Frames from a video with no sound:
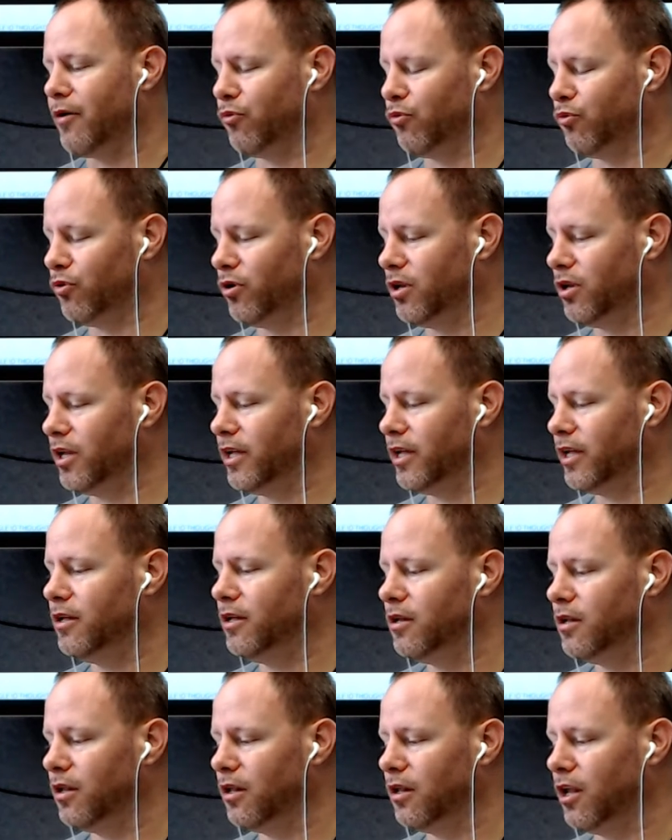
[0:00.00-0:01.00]
really
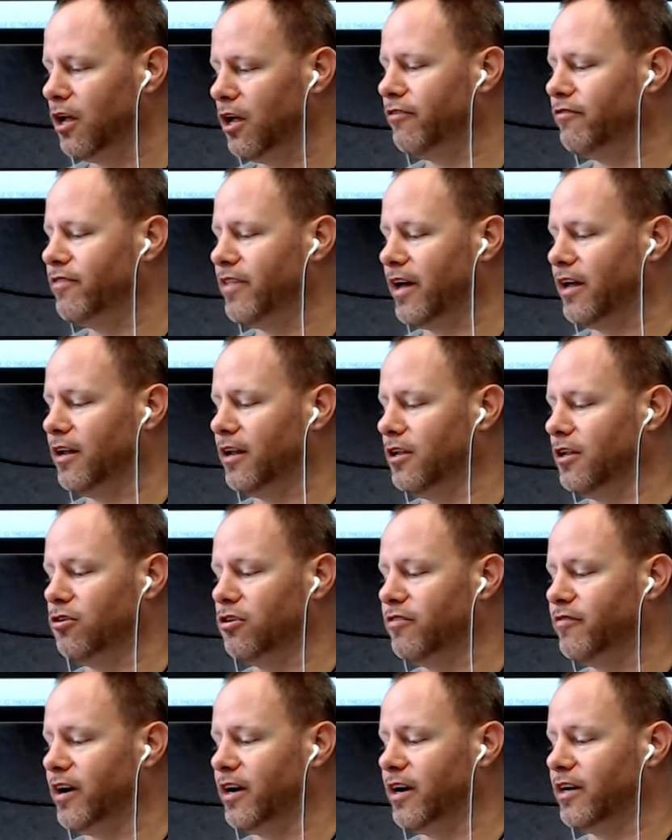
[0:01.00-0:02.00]
love that little
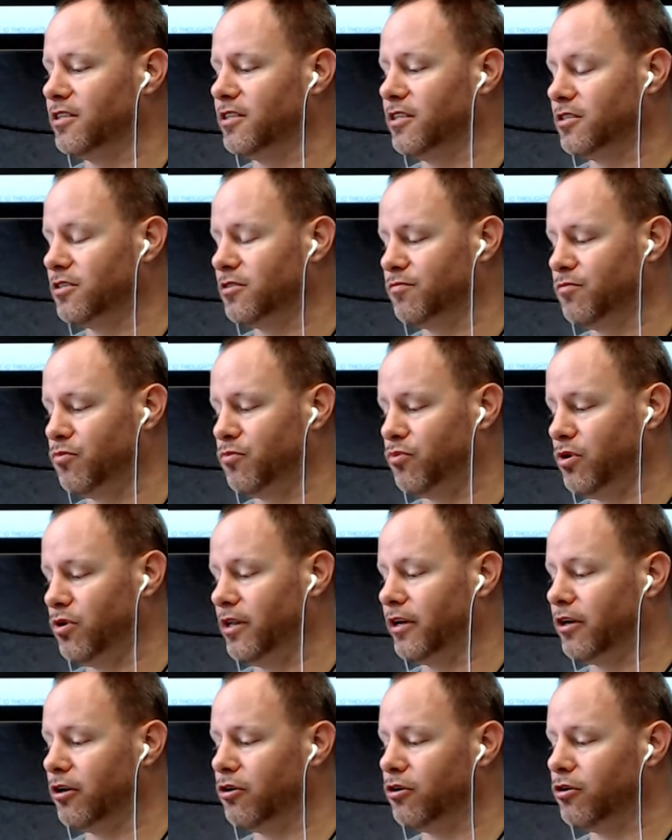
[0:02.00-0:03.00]
device. It's
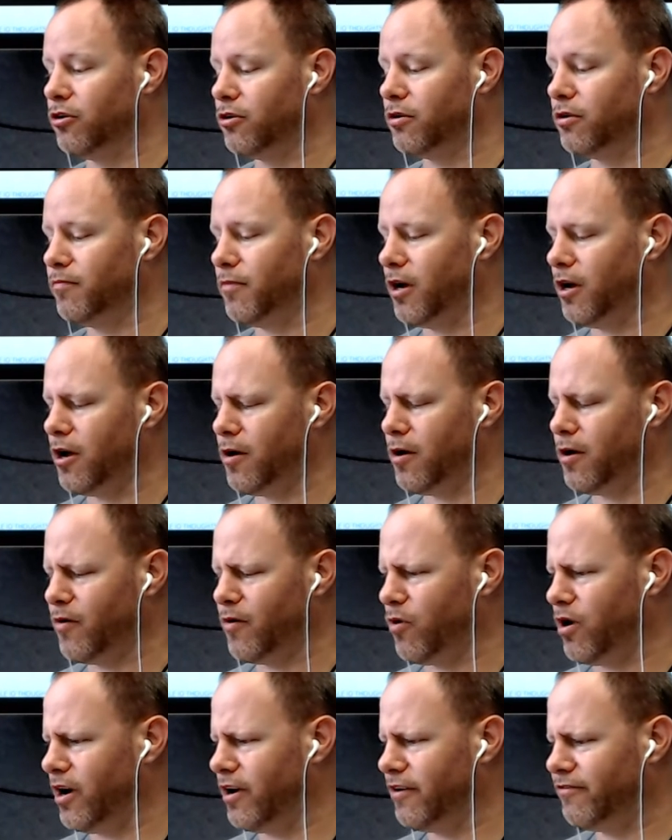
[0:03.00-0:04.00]
really good. My
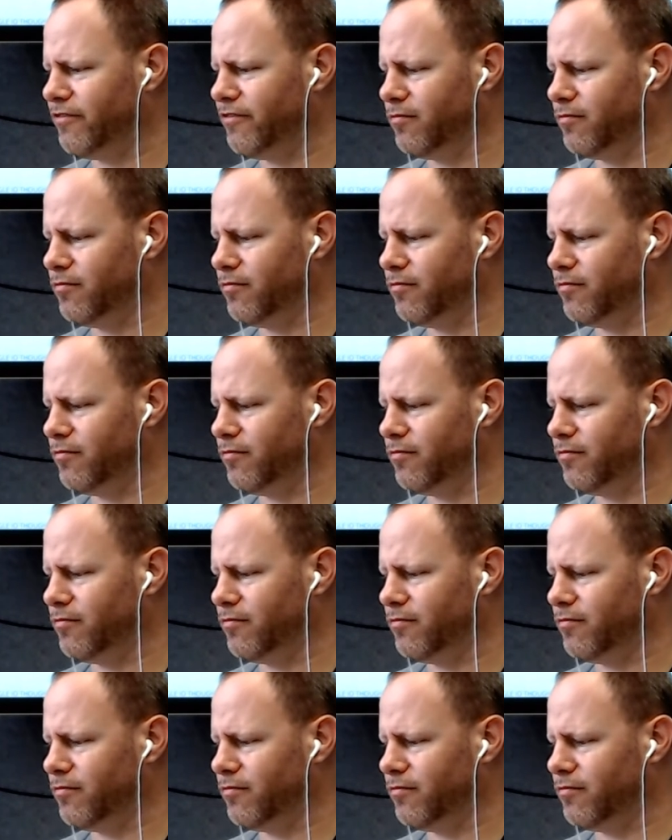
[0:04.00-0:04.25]
wife and